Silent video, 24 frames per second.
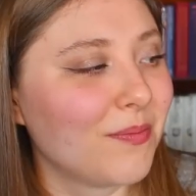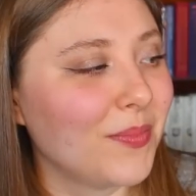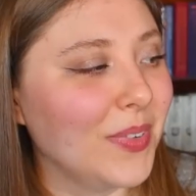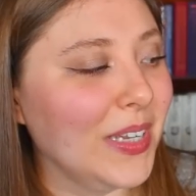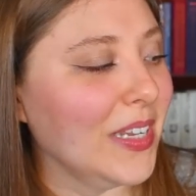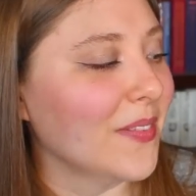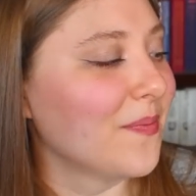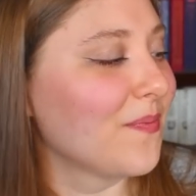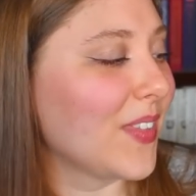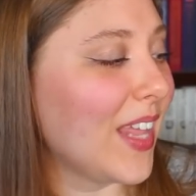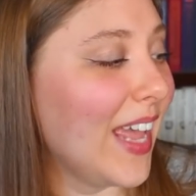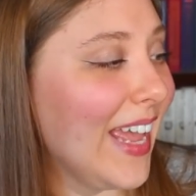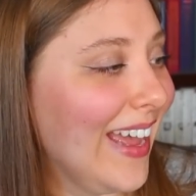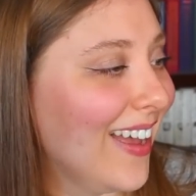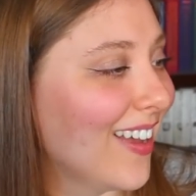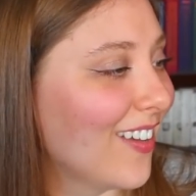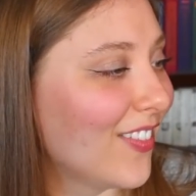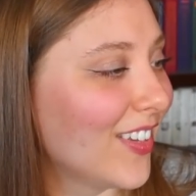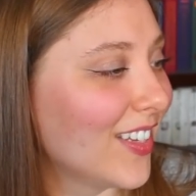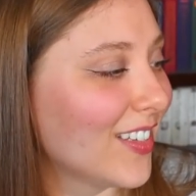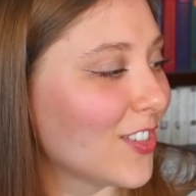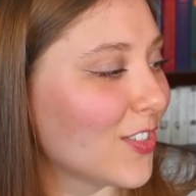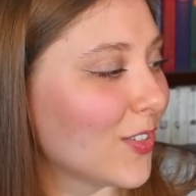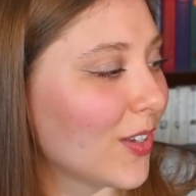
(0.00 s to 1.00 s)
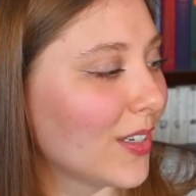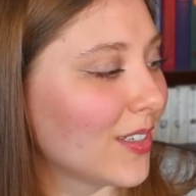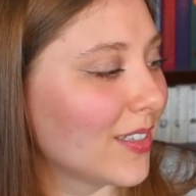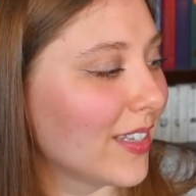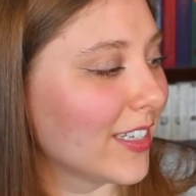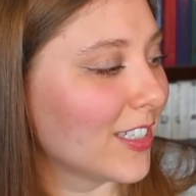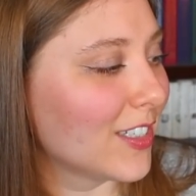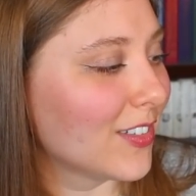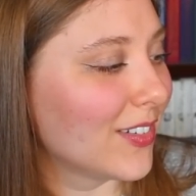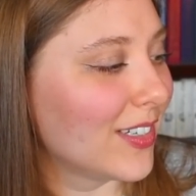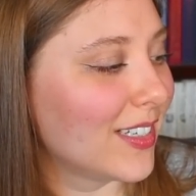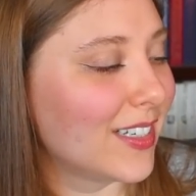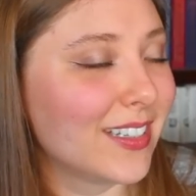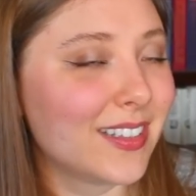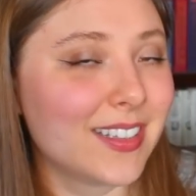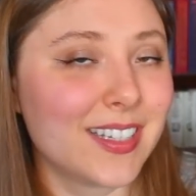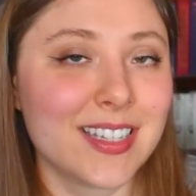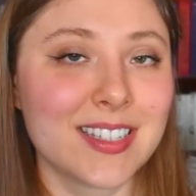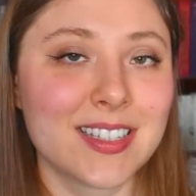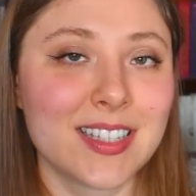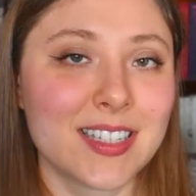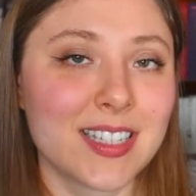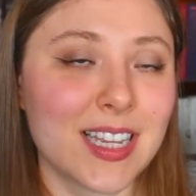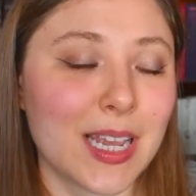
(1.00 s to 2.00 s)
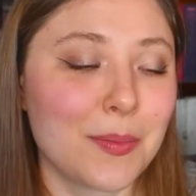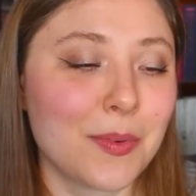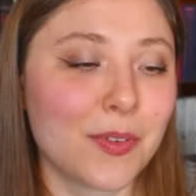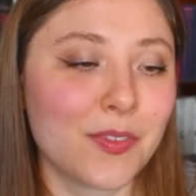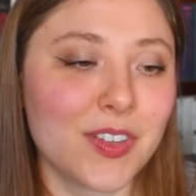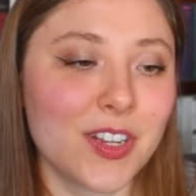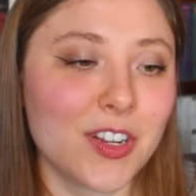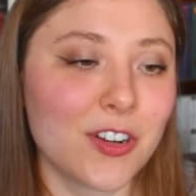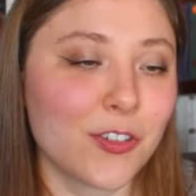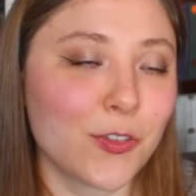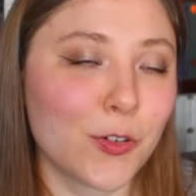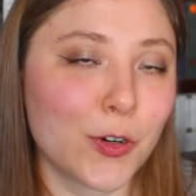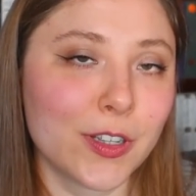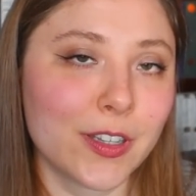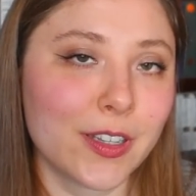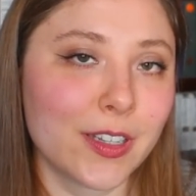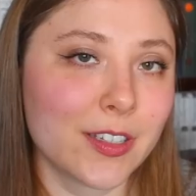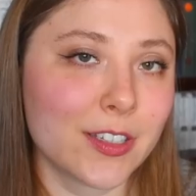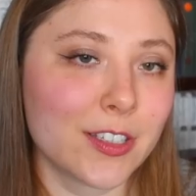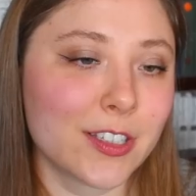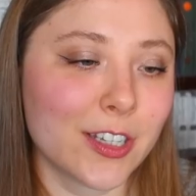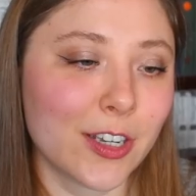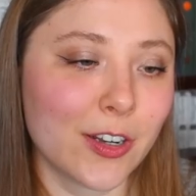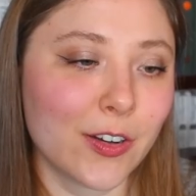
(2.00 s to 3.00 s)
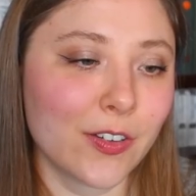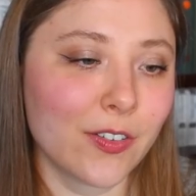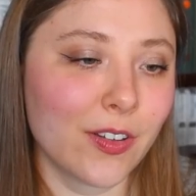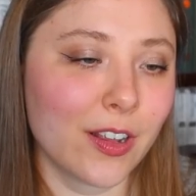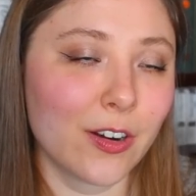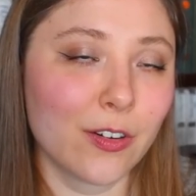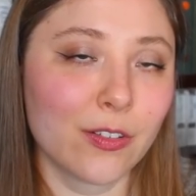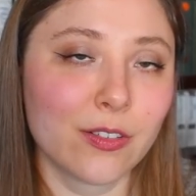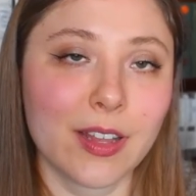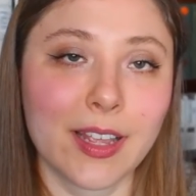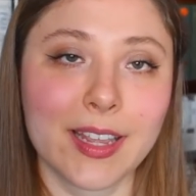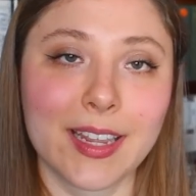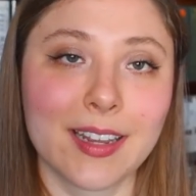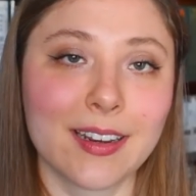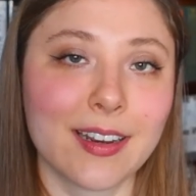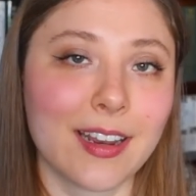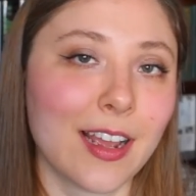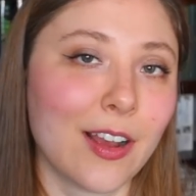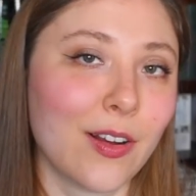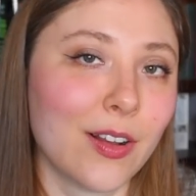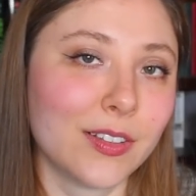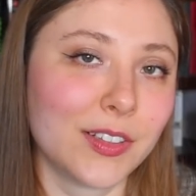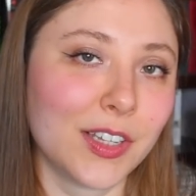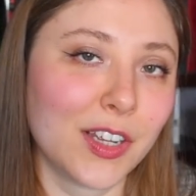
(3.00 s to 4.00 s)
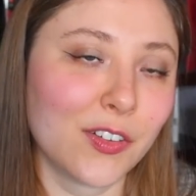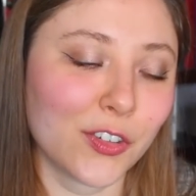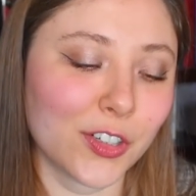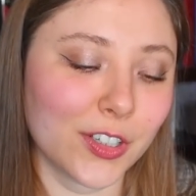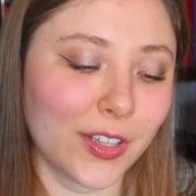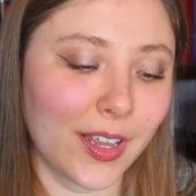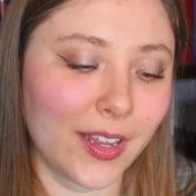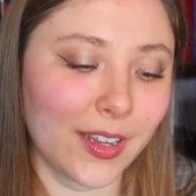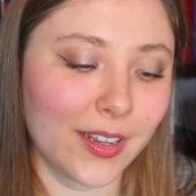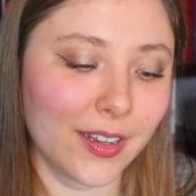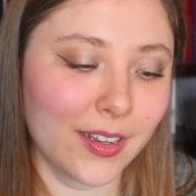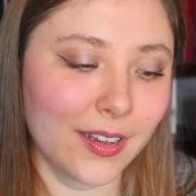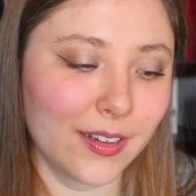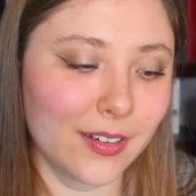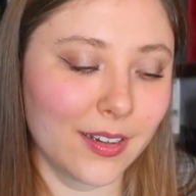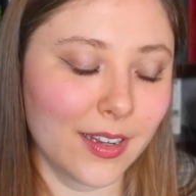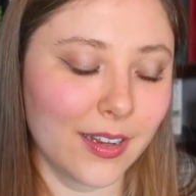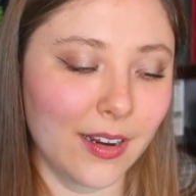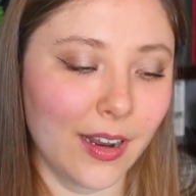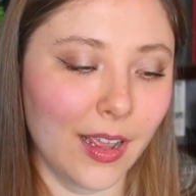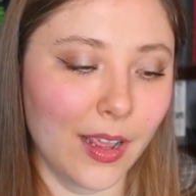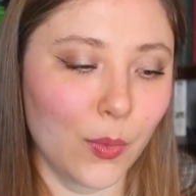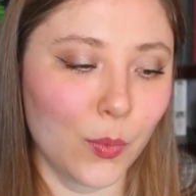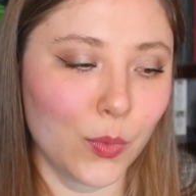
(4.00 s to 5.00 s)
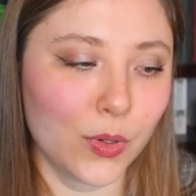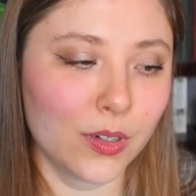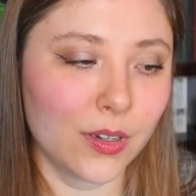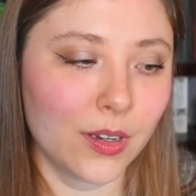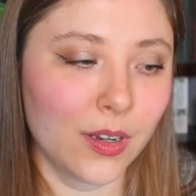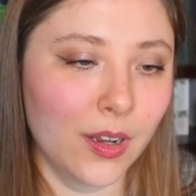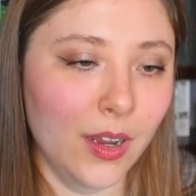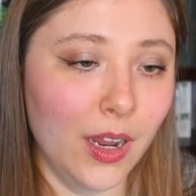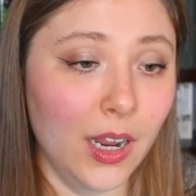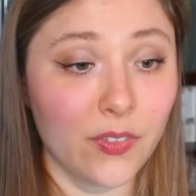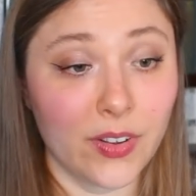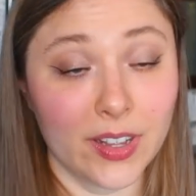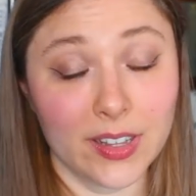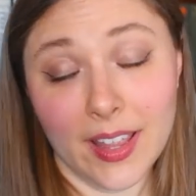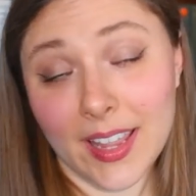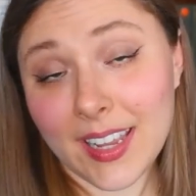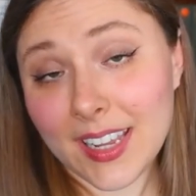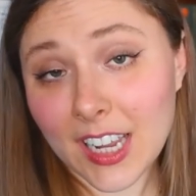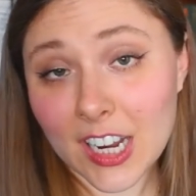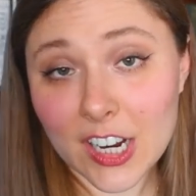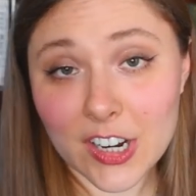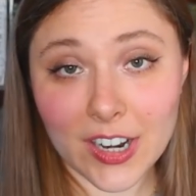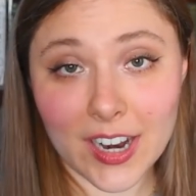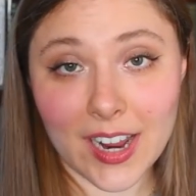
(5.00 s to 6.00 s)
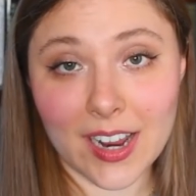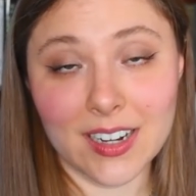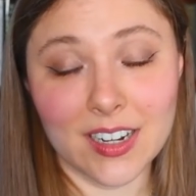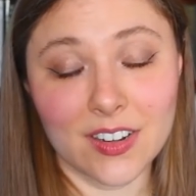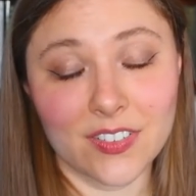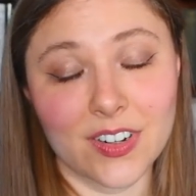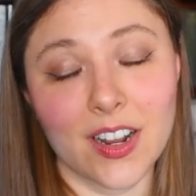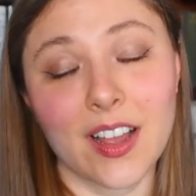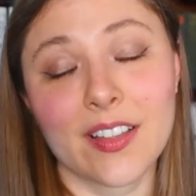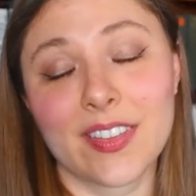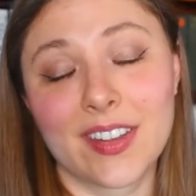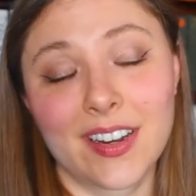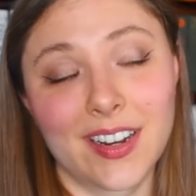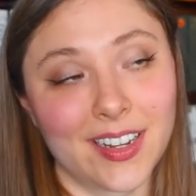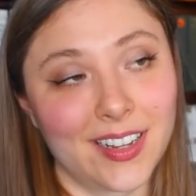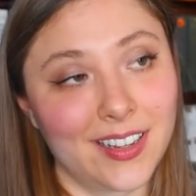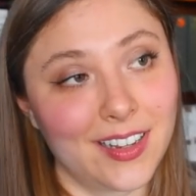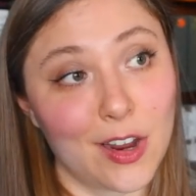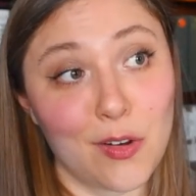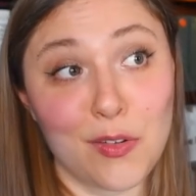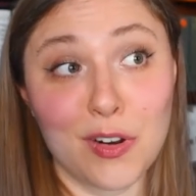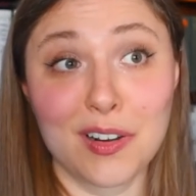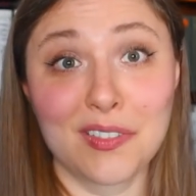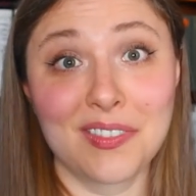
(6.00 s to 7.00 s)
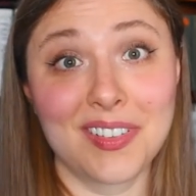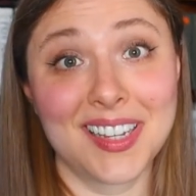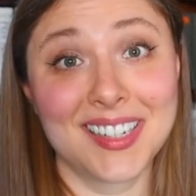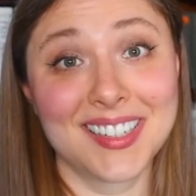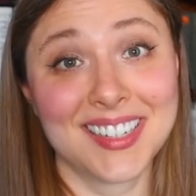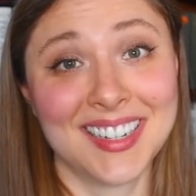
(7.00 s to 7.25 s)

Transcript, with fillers: But I have it, so I'd like to read it. Tis the time of year for this, so if I don't like it now, I'll never like it, and I would if I like it, great, and if not, then I can get rid of it.